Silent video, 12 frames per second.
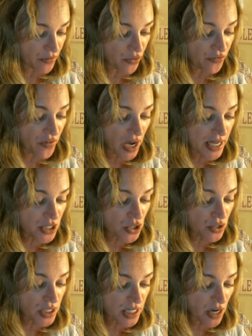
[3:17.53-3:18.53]
If you find
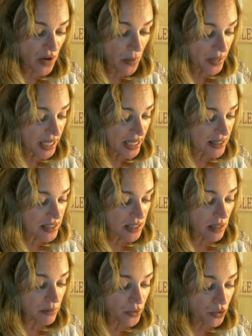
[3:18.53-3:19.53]
yourself up against
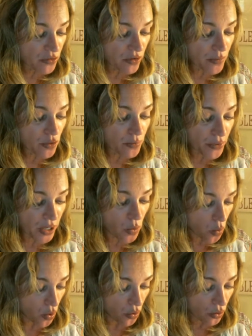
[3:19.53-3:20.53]
an immovable brick
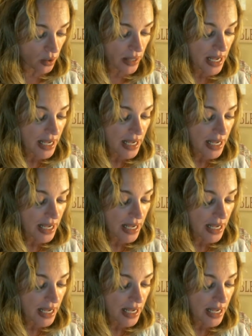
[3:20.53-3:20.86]
wall,